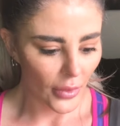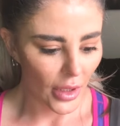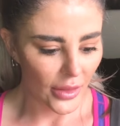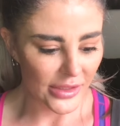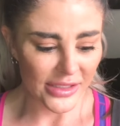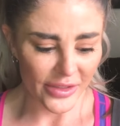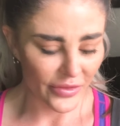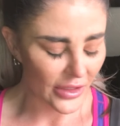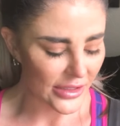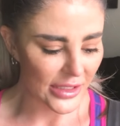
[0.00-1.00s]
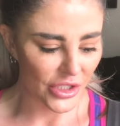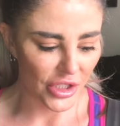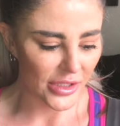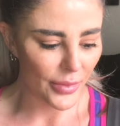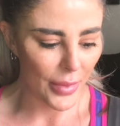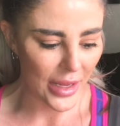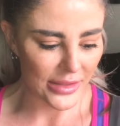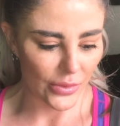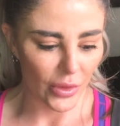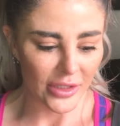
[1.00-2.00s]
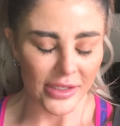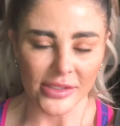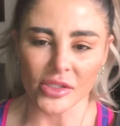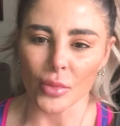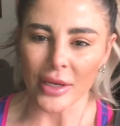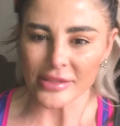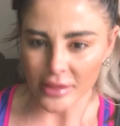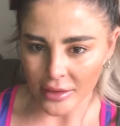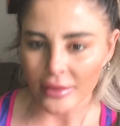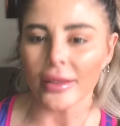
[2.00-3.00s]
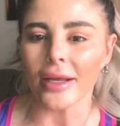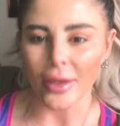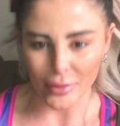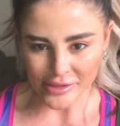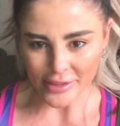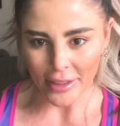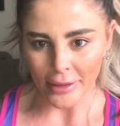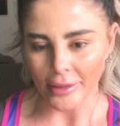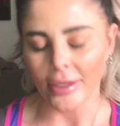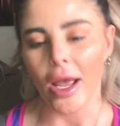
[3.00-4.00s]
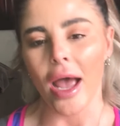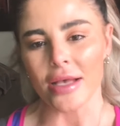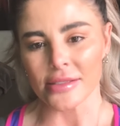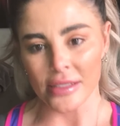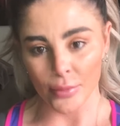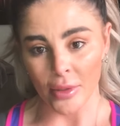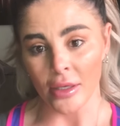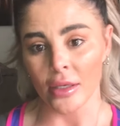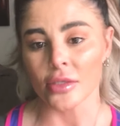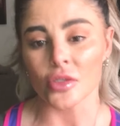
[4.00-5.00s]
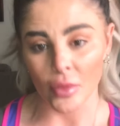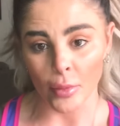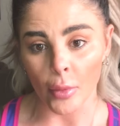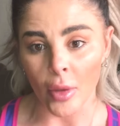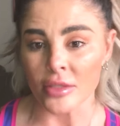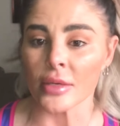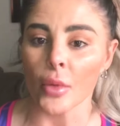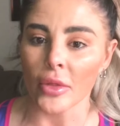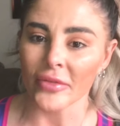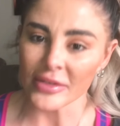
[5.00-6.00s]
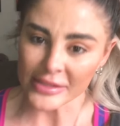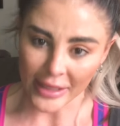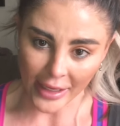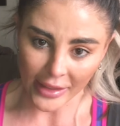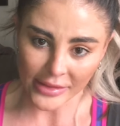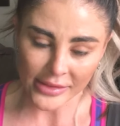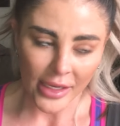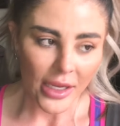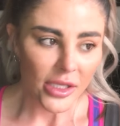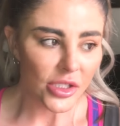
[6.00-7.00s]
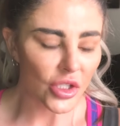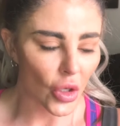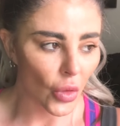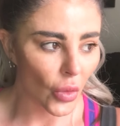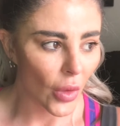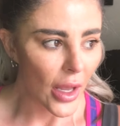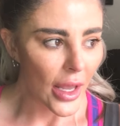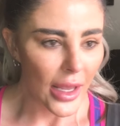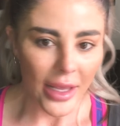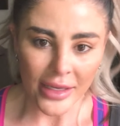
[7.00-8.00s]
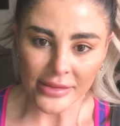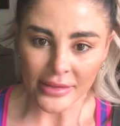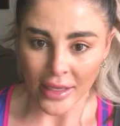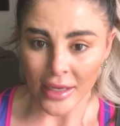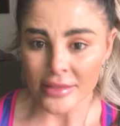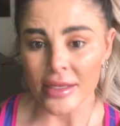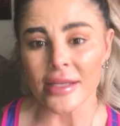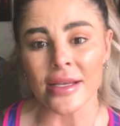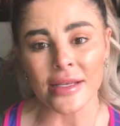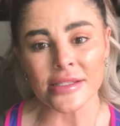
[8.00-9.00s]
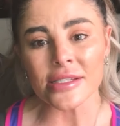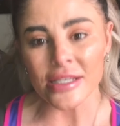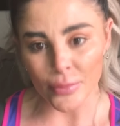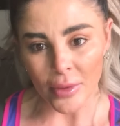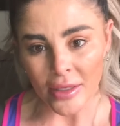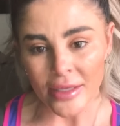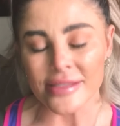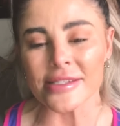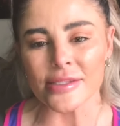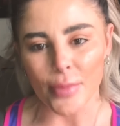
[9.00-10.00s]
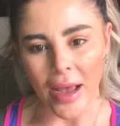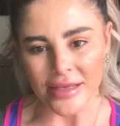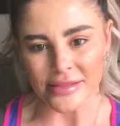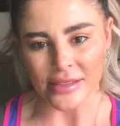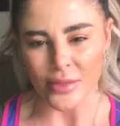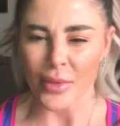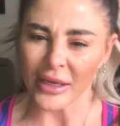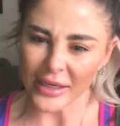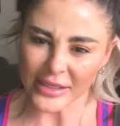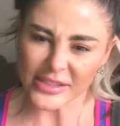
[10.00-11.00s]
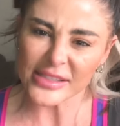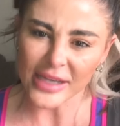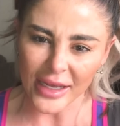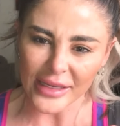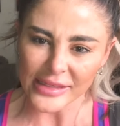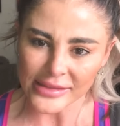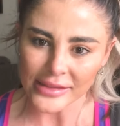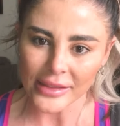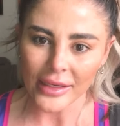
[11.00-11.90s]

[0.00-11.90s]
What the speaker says: The stiffness, it's just amazing what it does. So my son, like I was saying, has CP, cerebral palsy, in both of his legs. So his legs, his CP is spastic, meaning it's tight.